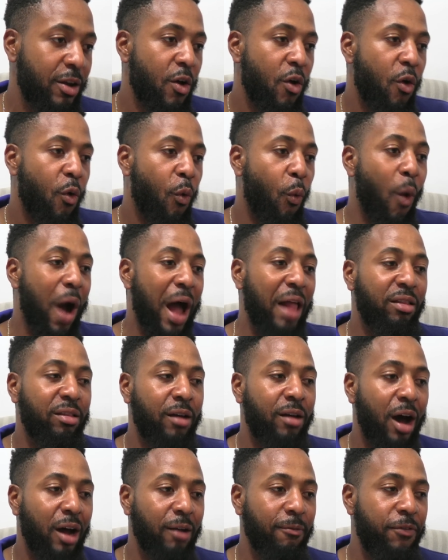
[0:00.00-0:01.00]
whilst
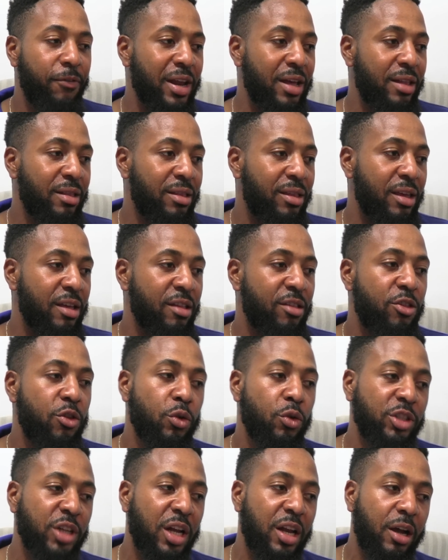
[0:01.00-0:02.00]
confidence is
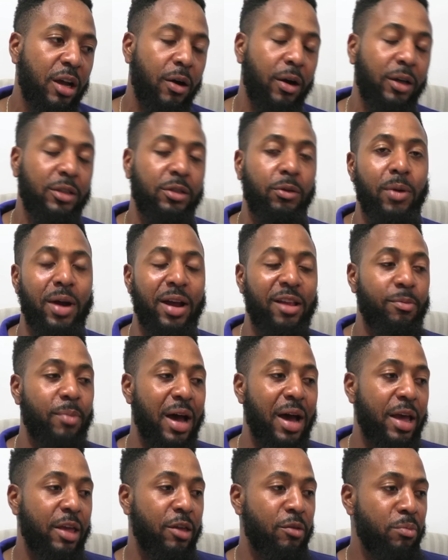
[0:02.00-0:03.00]
usually characterized by
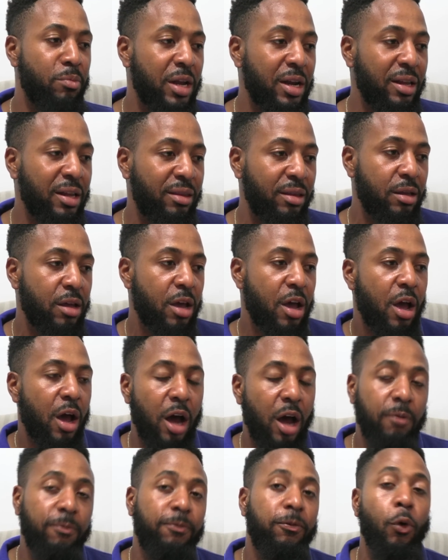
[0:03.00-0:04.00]
humility and
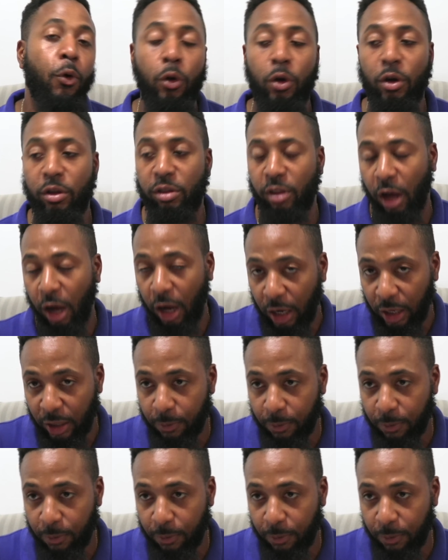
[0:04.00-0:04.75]
focus on